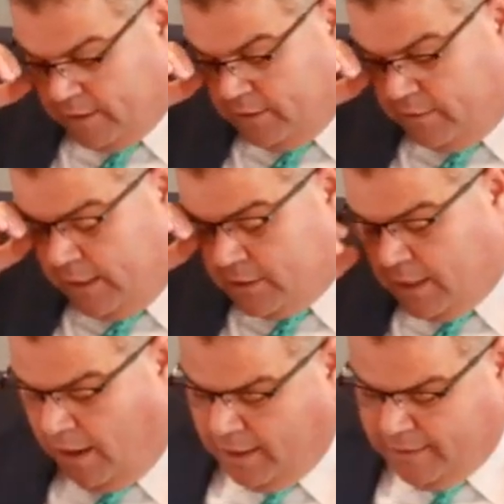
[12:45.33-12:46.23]
it as the
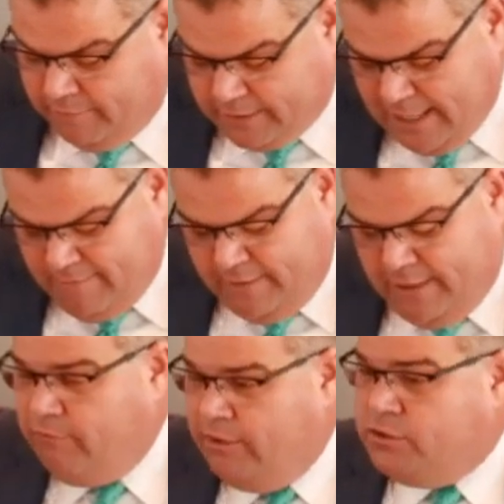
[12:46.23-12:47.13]
Ark of the Covenant,
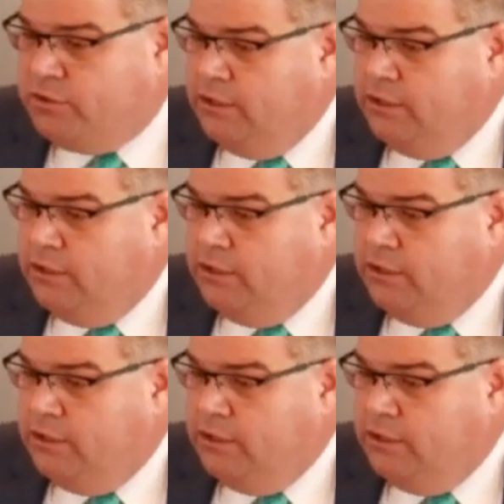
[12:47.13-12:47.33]
which